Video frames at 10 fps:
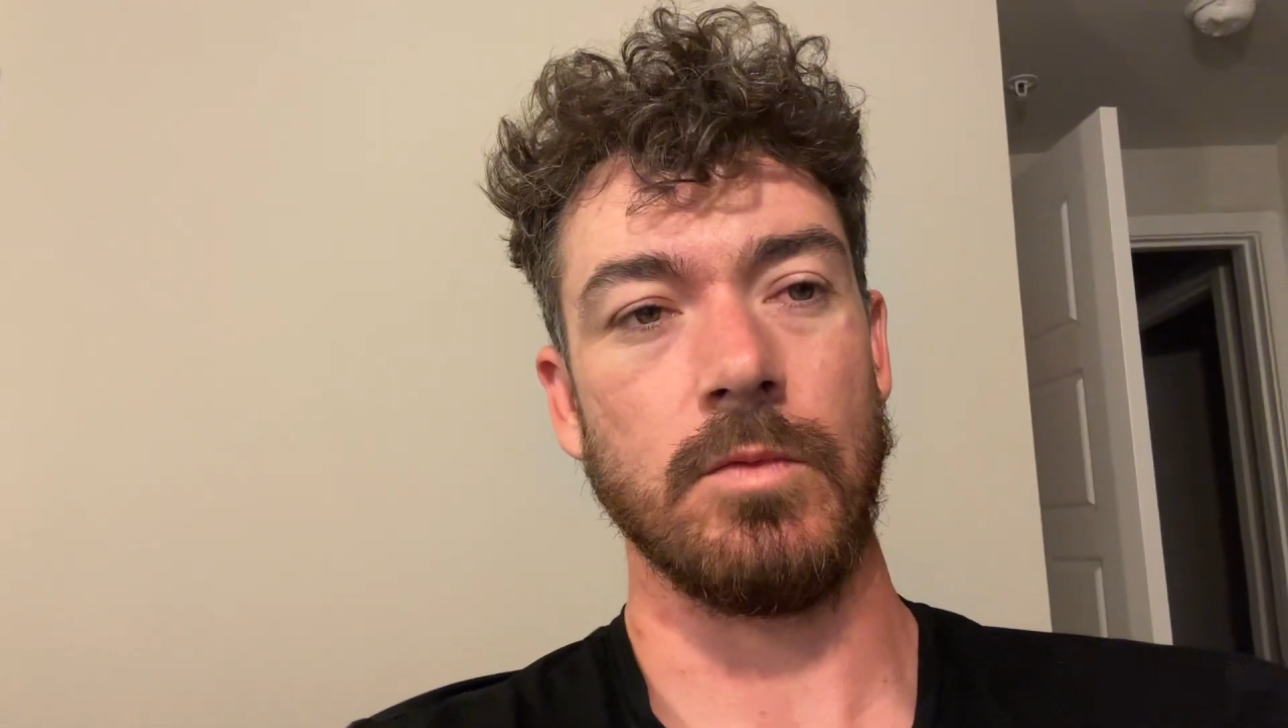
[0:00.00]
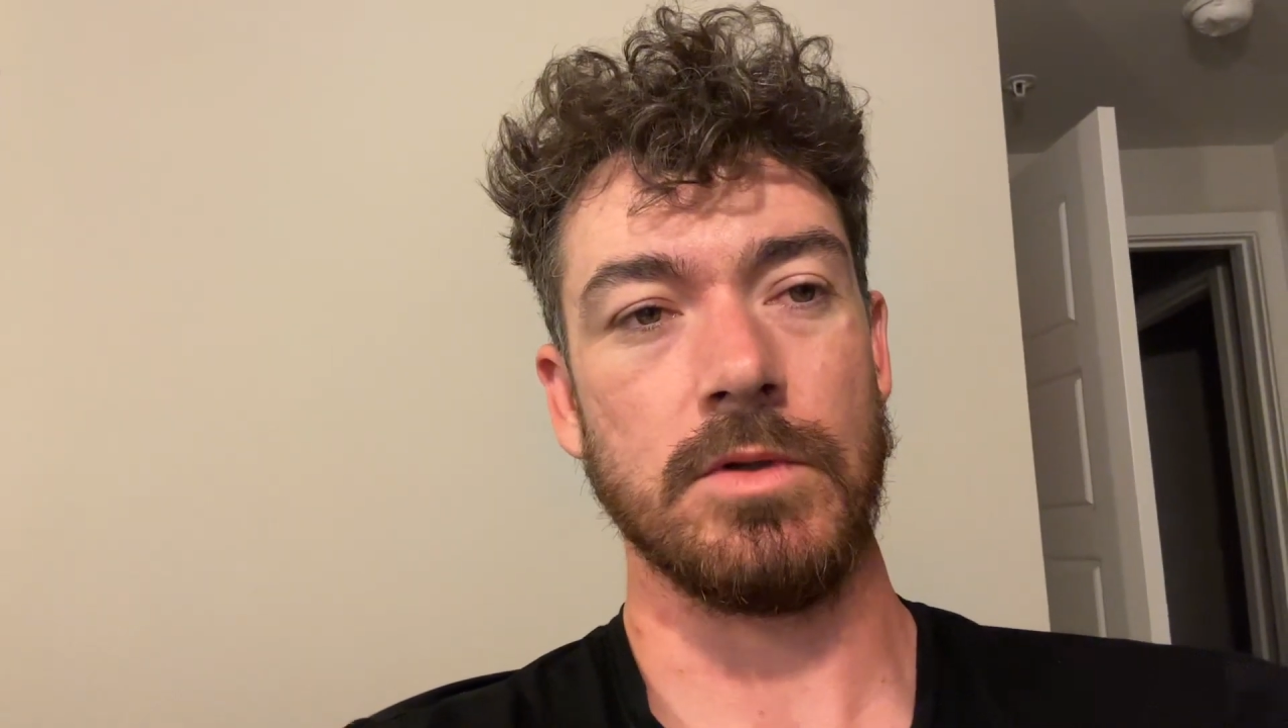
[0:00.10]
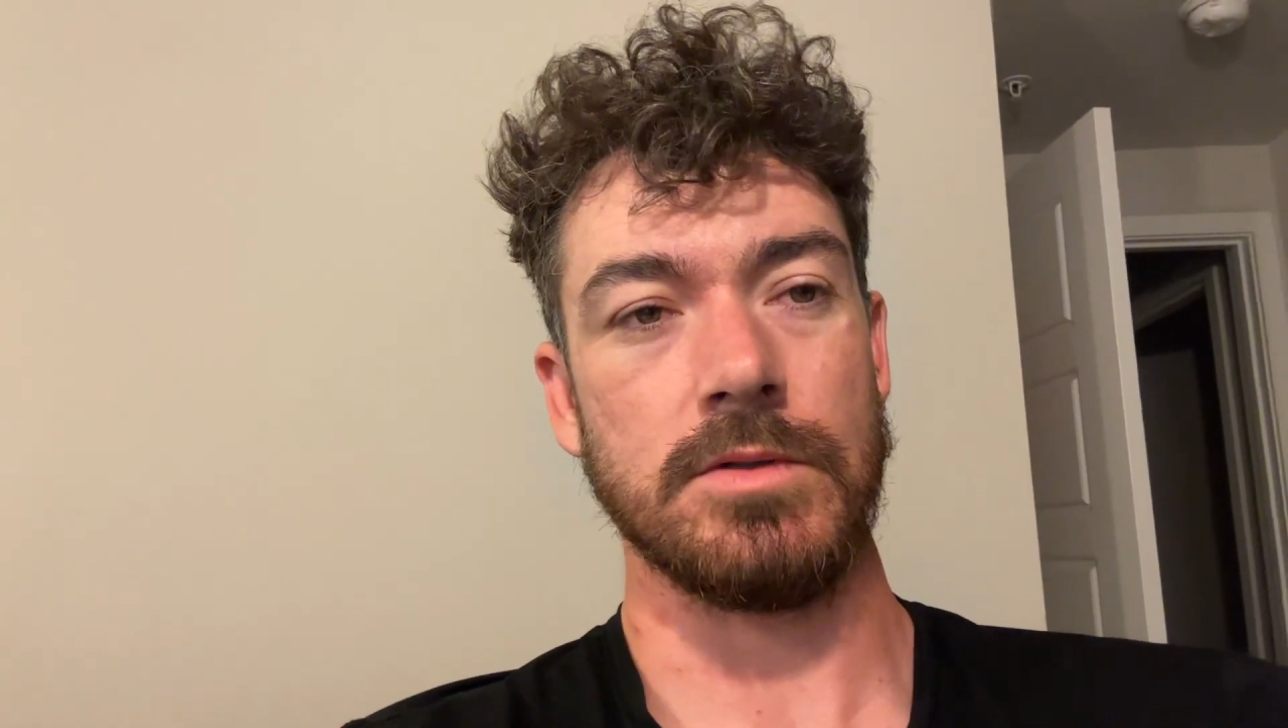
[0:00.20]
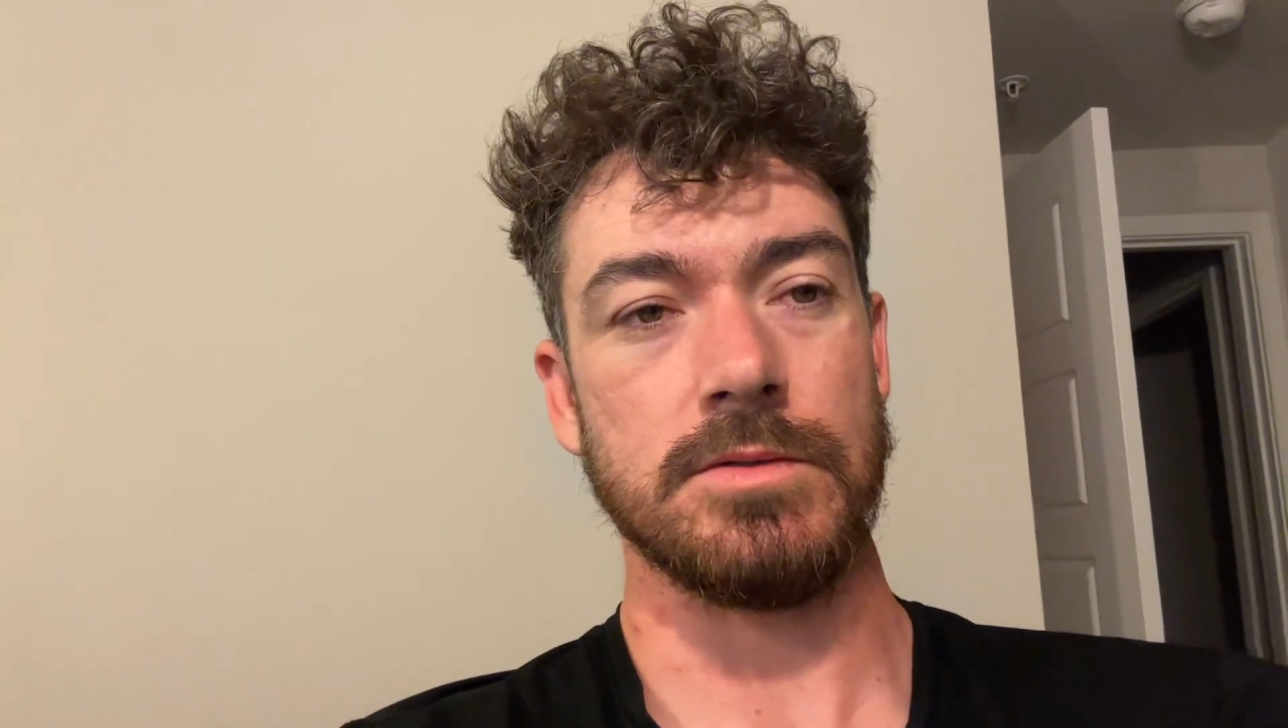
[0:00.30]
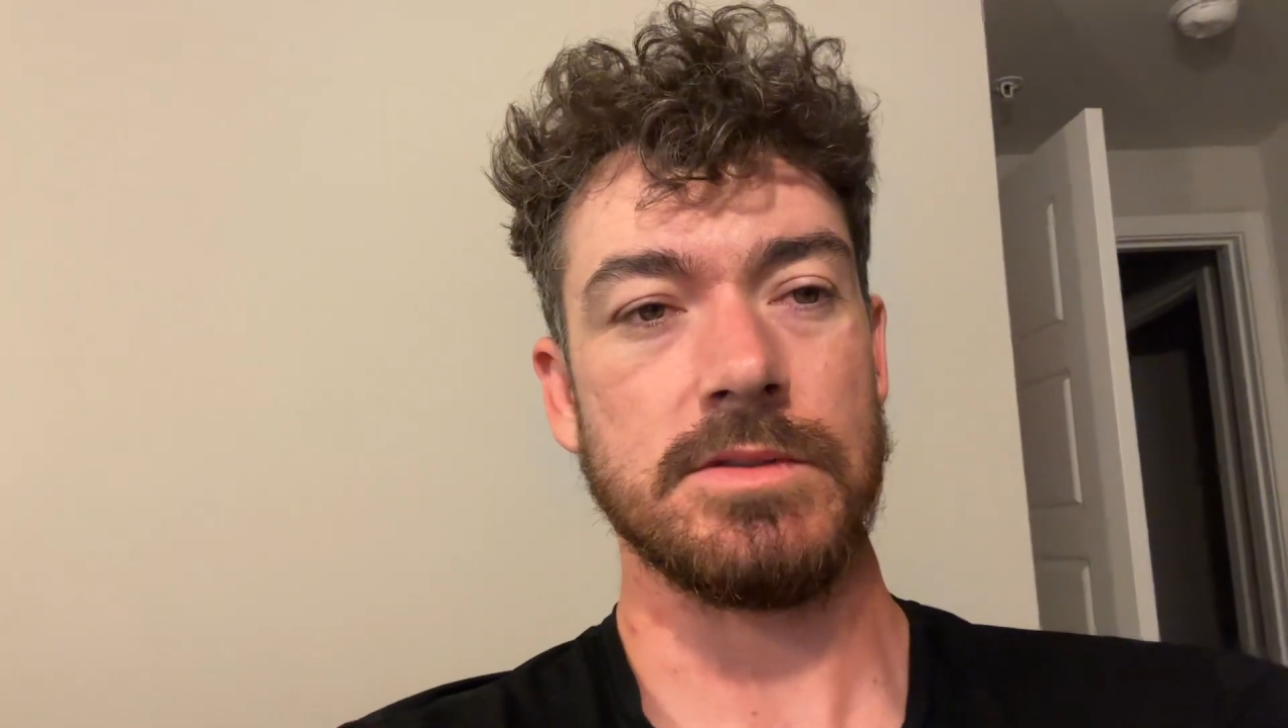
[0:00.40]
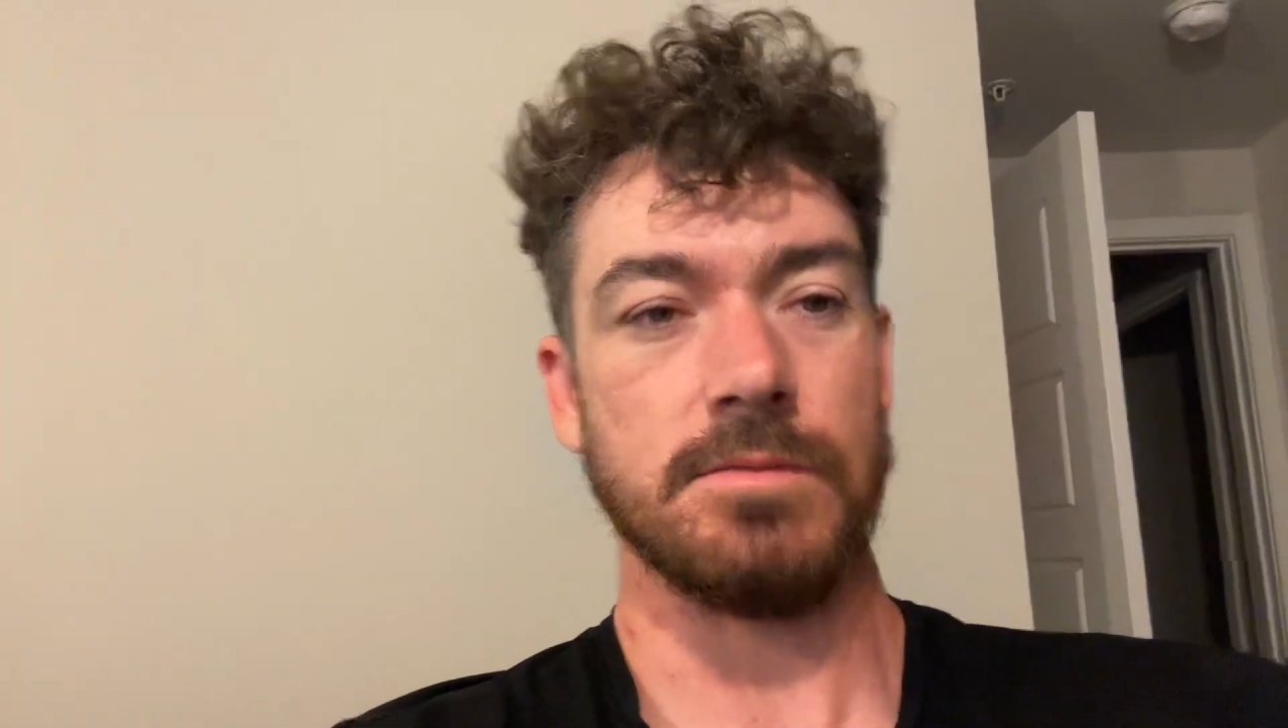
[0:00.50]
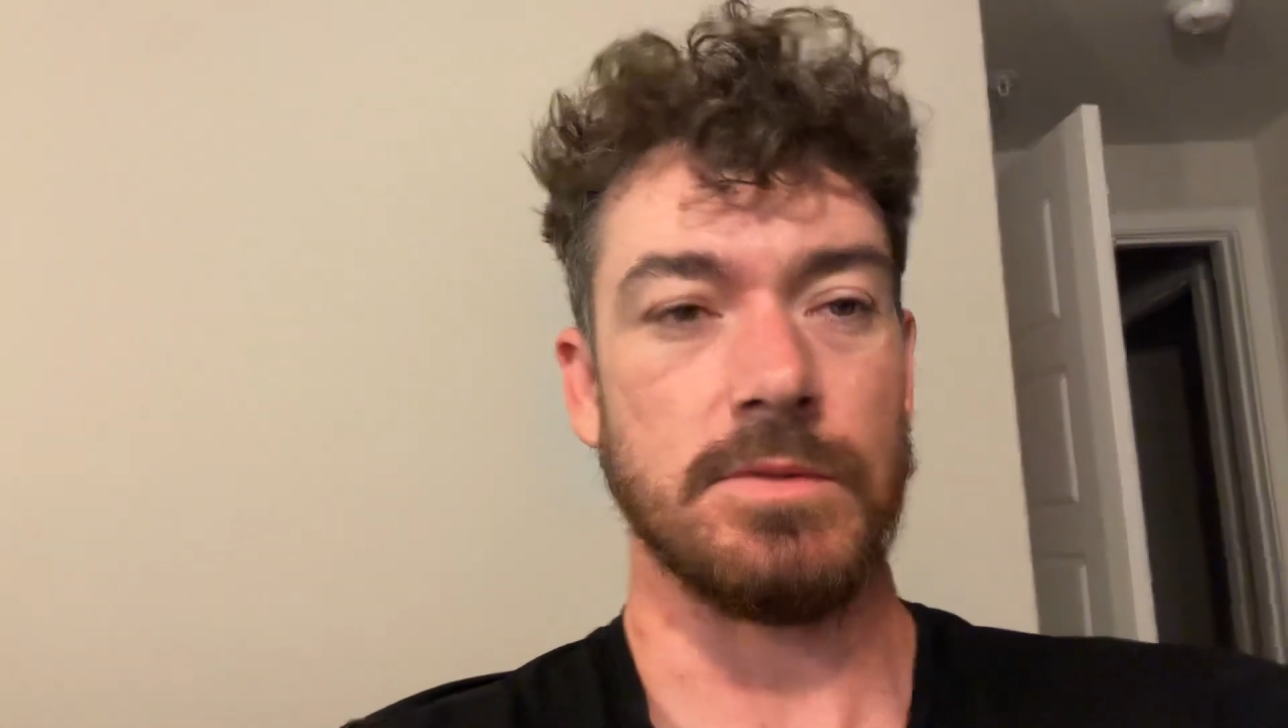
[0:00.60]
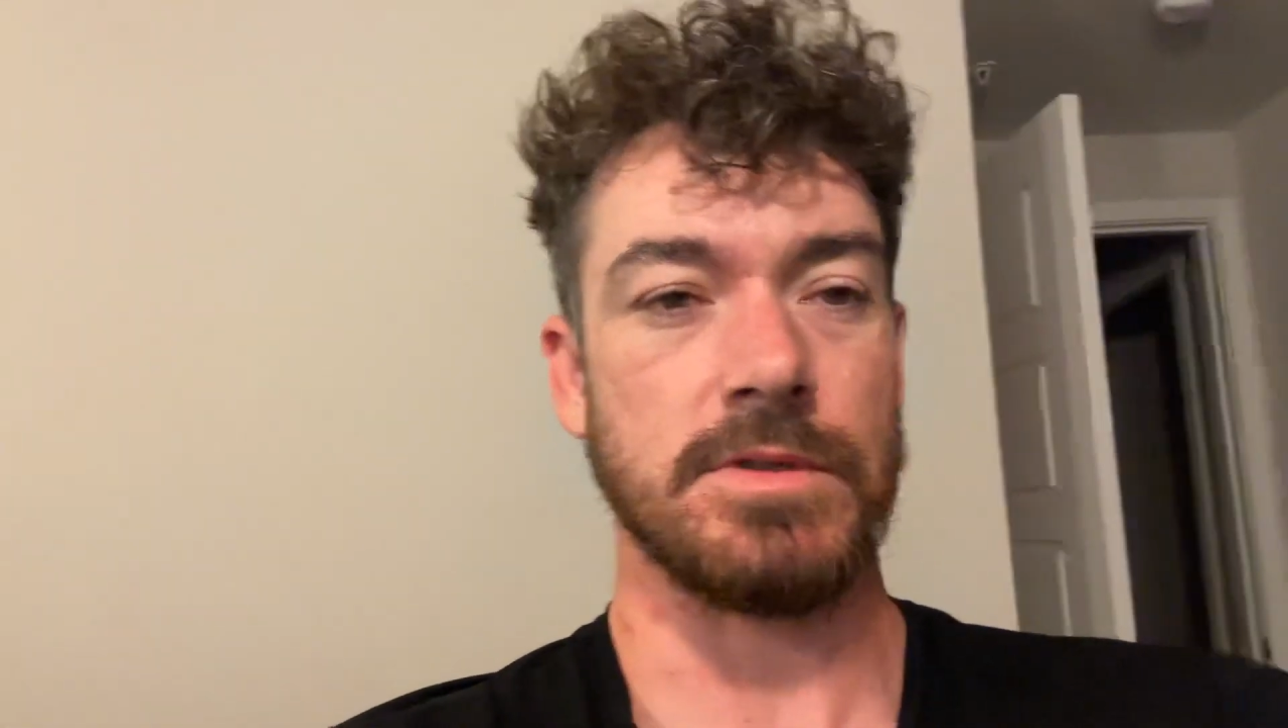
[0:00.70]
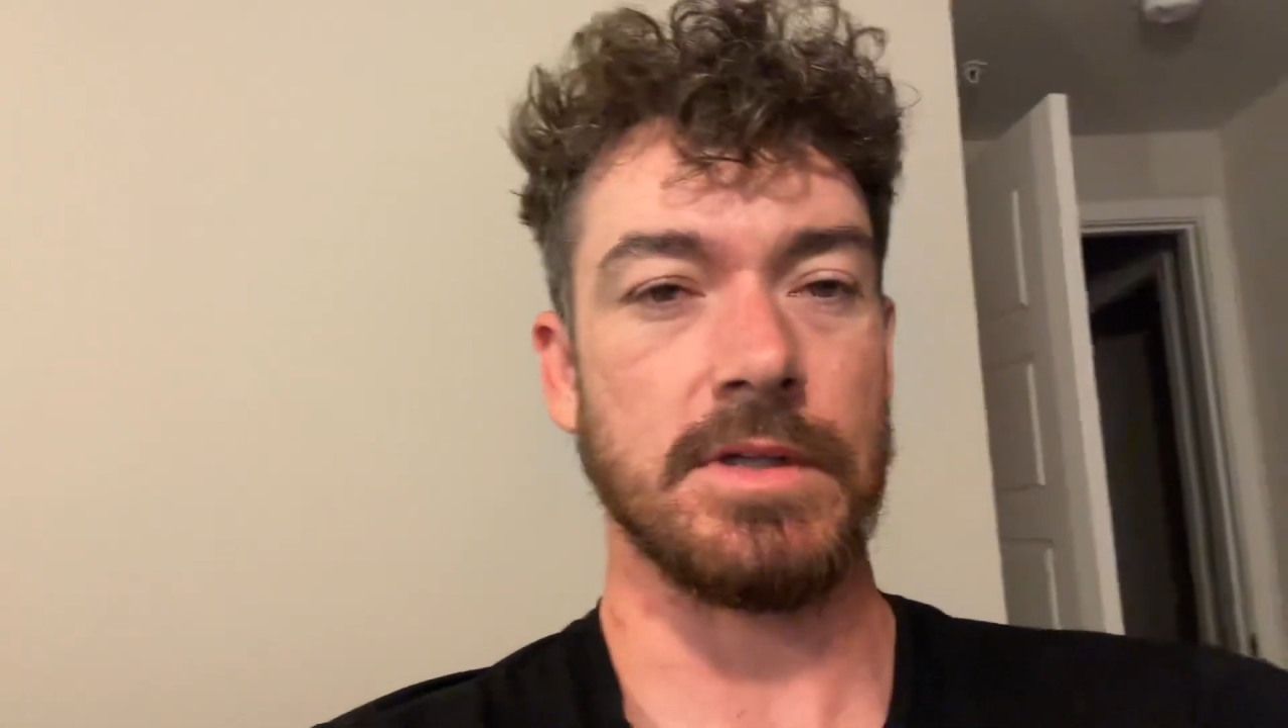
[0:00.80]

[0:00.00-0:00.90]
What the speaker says: we'll